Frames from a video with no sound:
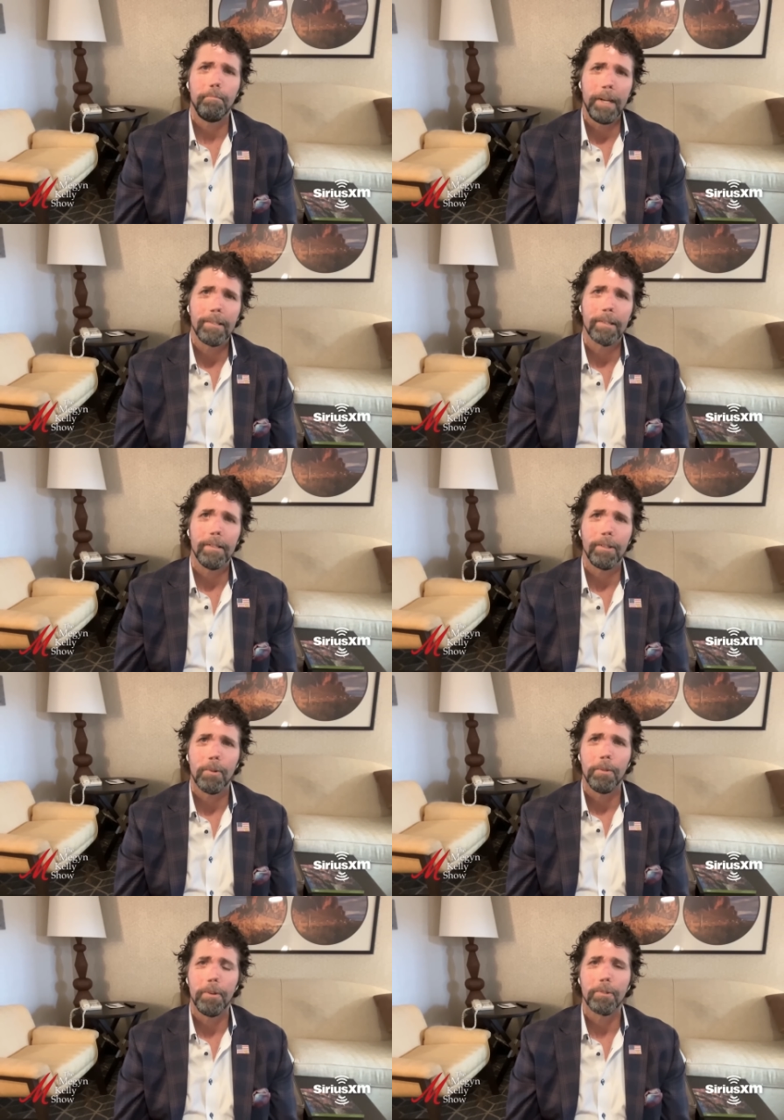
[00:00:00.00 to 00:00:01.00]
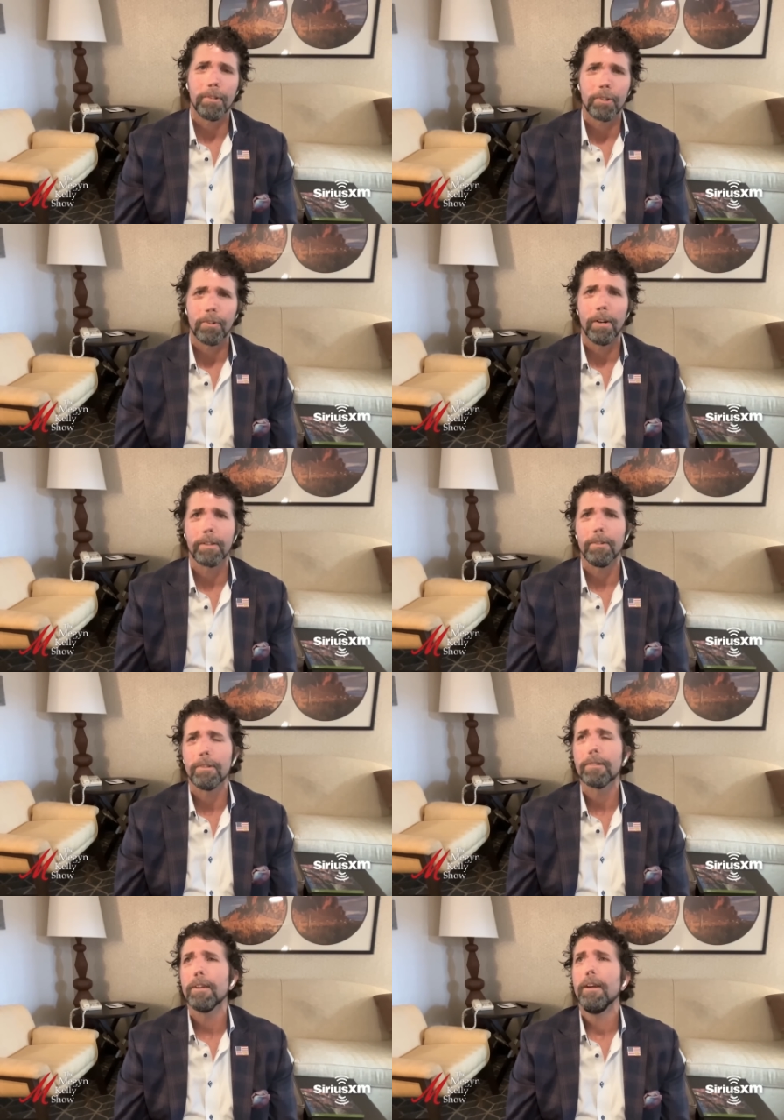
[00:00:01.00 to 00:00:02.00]
basically told those
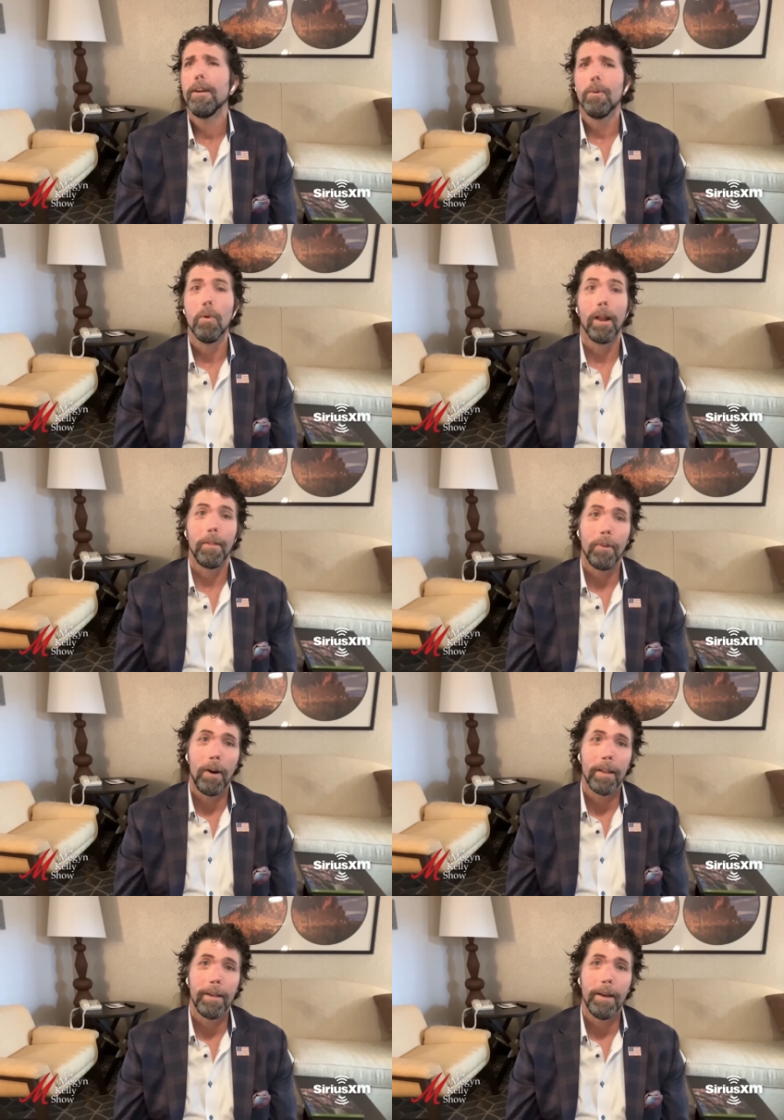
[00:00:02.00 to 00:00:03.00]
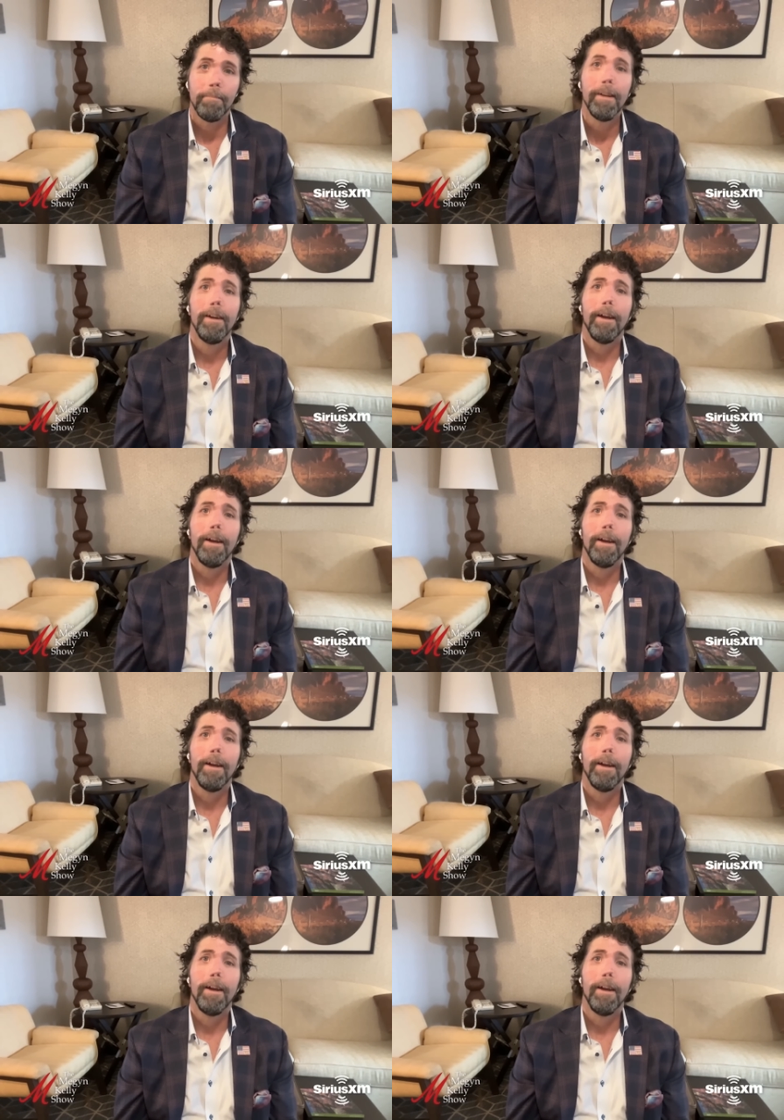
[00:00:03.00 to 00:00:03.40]
instructors what I thought of them.